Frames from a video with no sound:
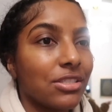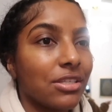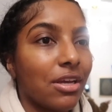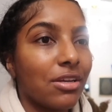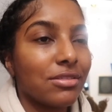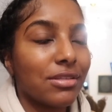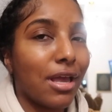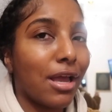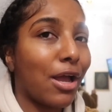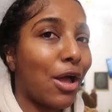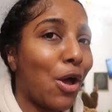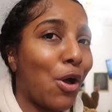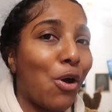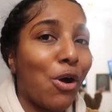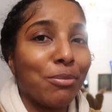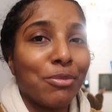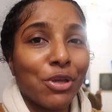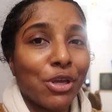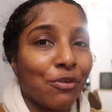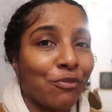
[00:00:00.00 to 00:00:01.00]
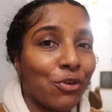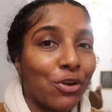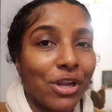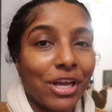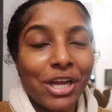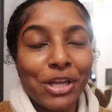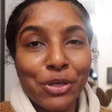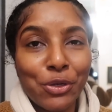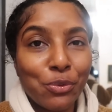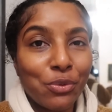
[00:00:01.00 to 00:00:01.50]
I was like, oh, I'm looking for
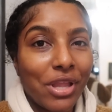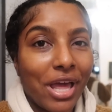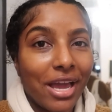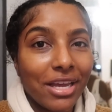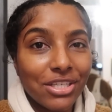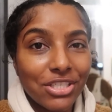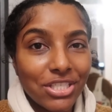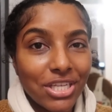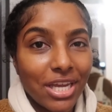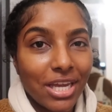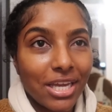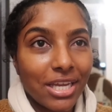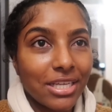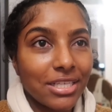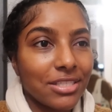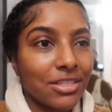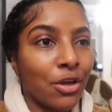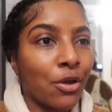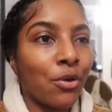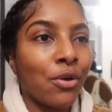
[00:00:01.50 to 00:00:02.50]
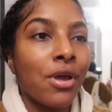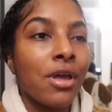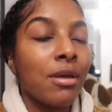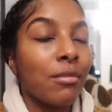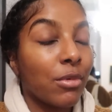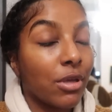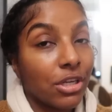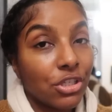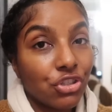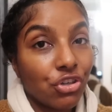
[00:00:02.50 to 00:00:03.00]
like a new lash tech, so
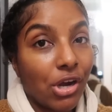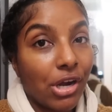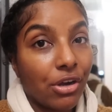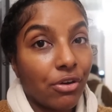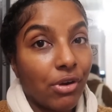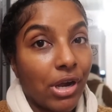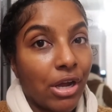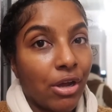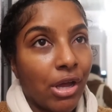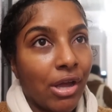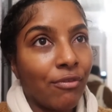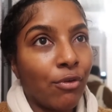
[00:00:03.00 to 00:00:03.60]
I'm gonna try her out.